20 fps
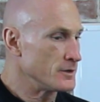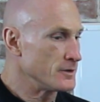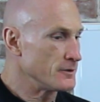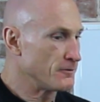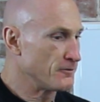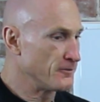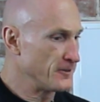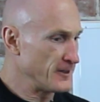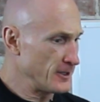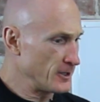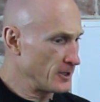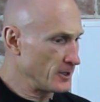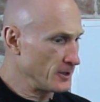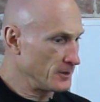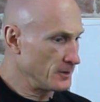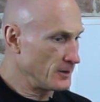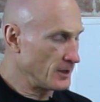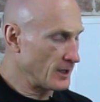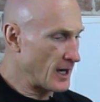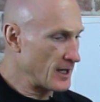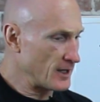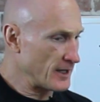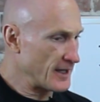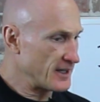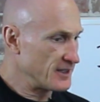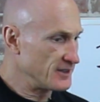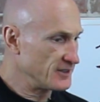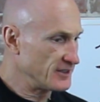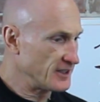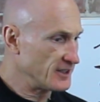Fear, I
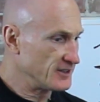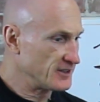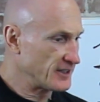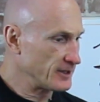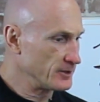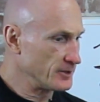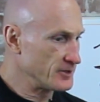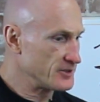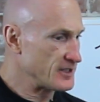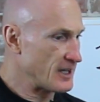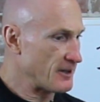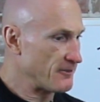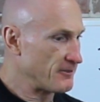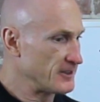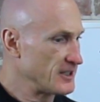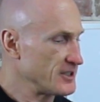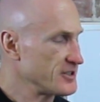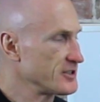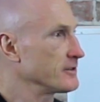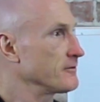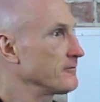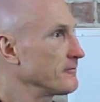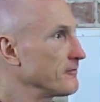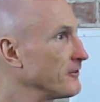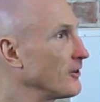like Zig Ziglar's definition,